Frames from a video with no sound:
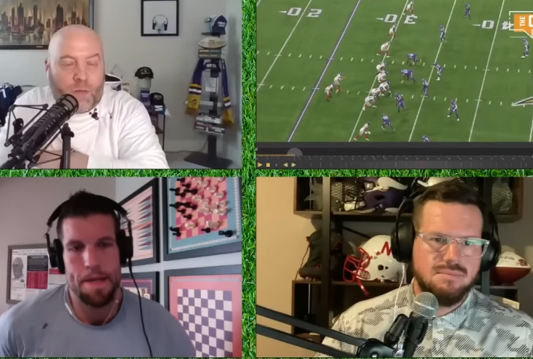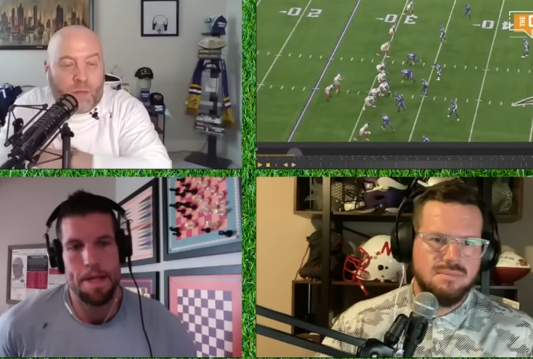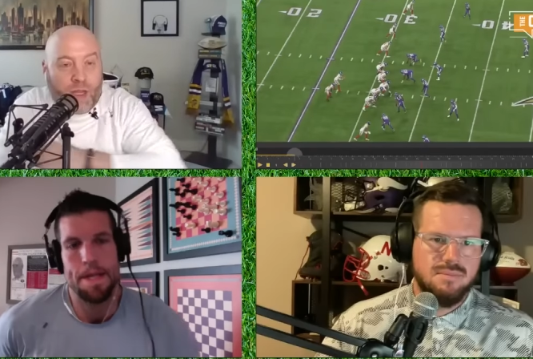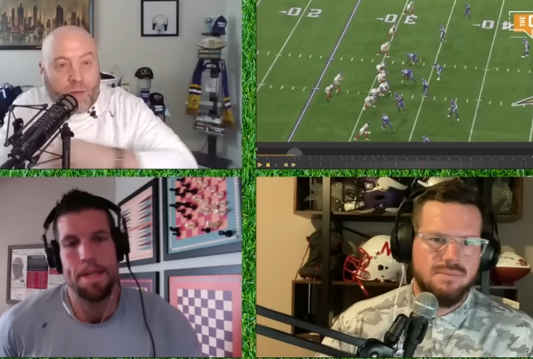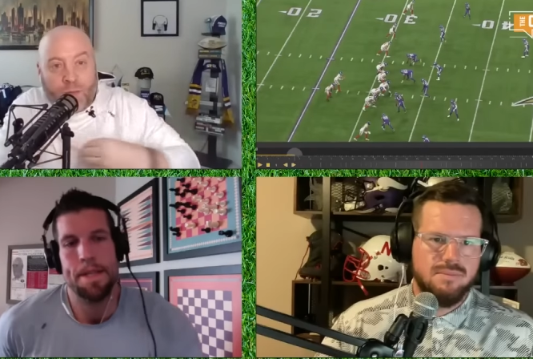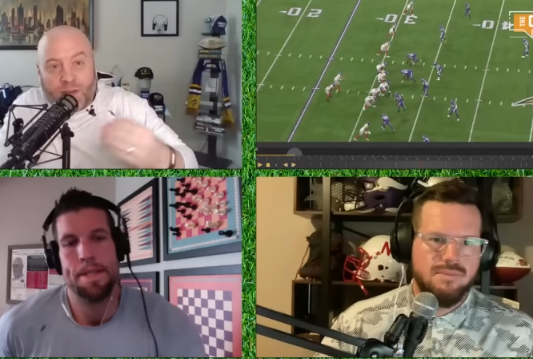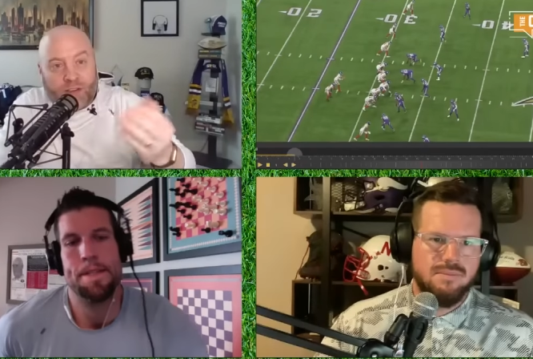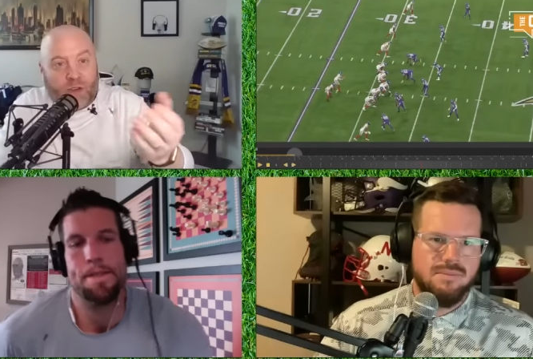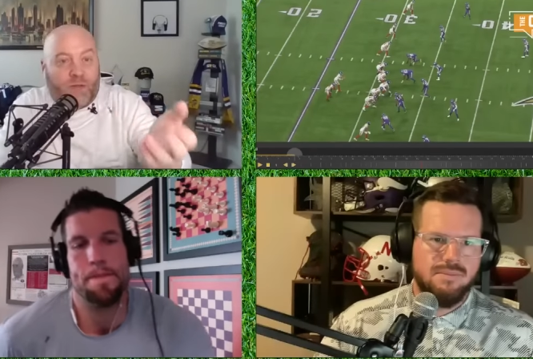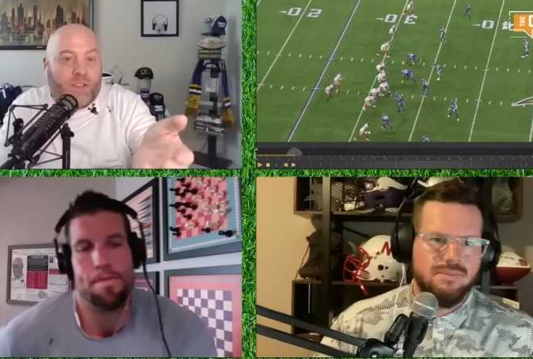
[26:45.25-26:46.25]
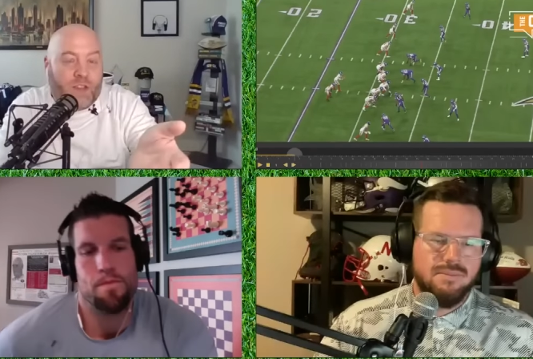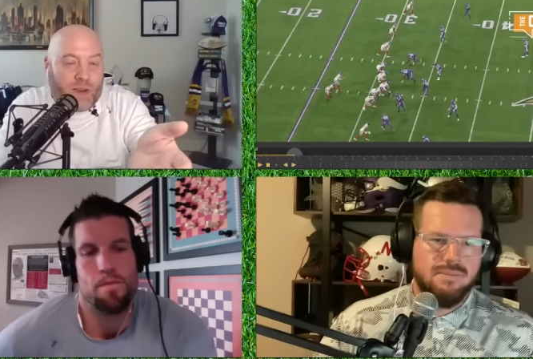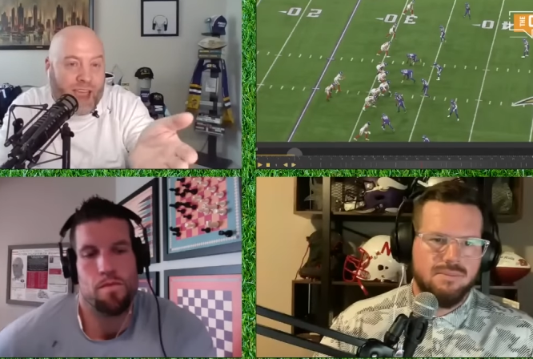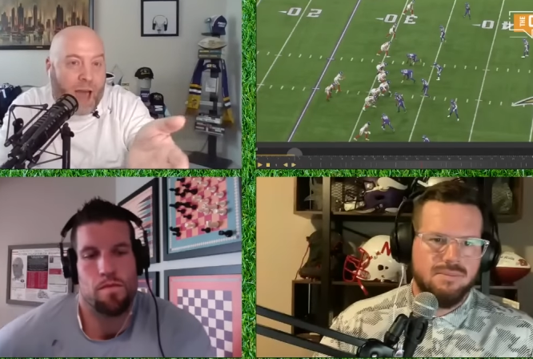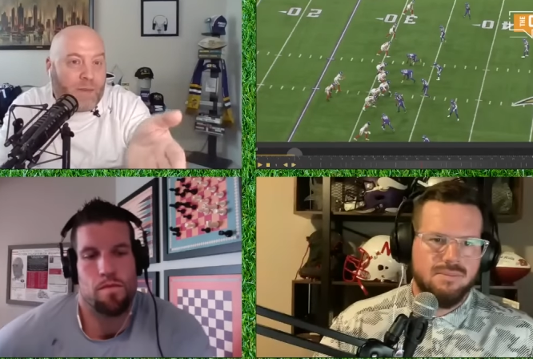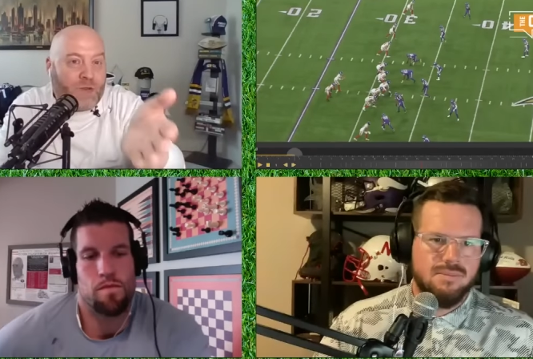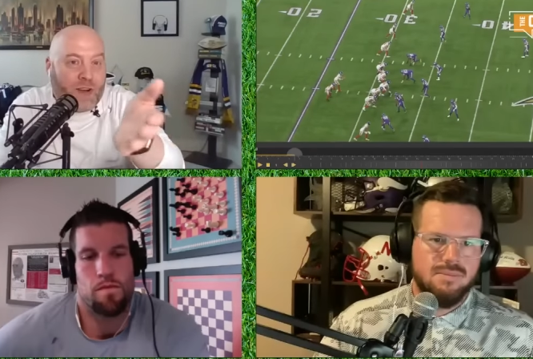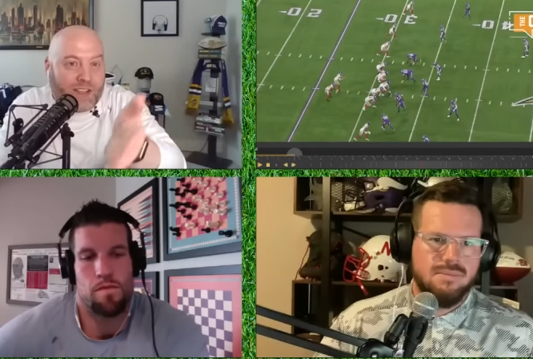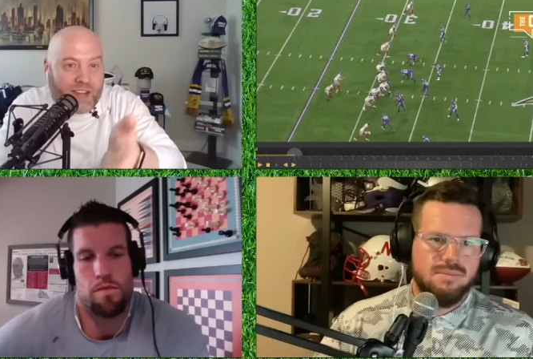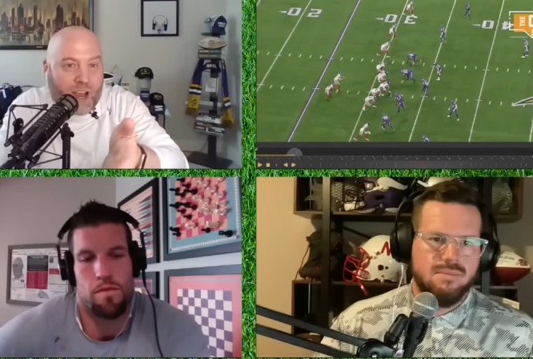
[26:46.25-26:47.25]
Speaker 1: But maybe, but so so the gap
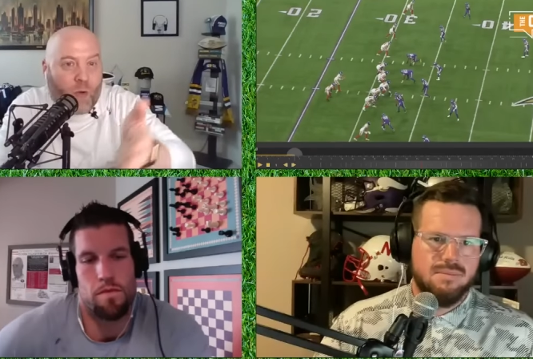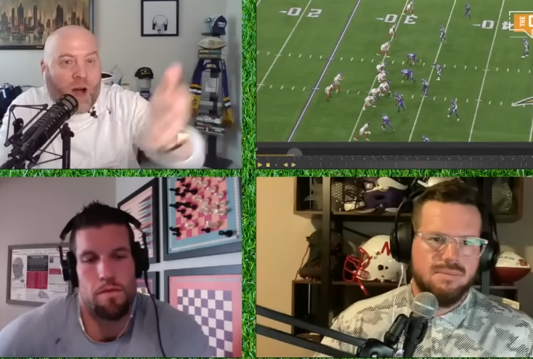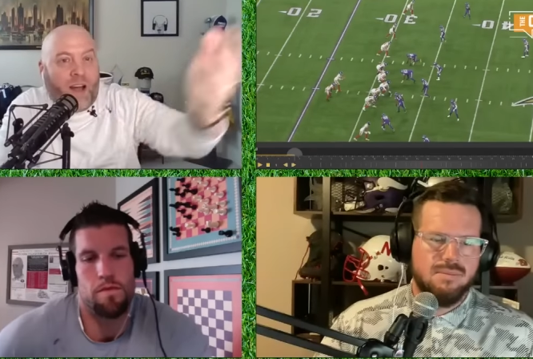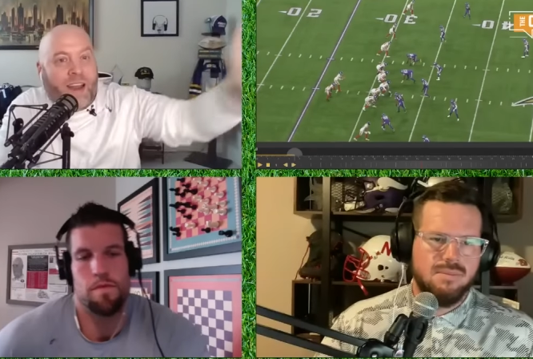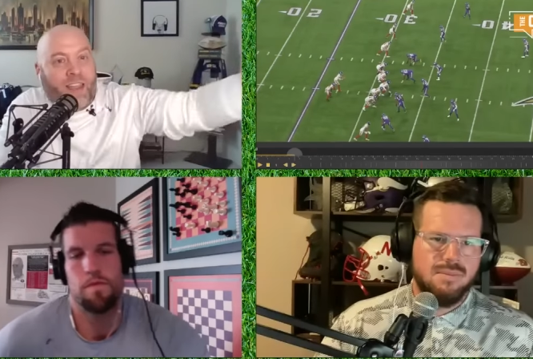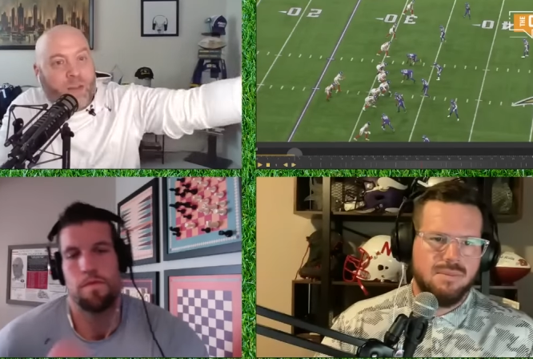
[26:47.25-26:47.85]
between Saquon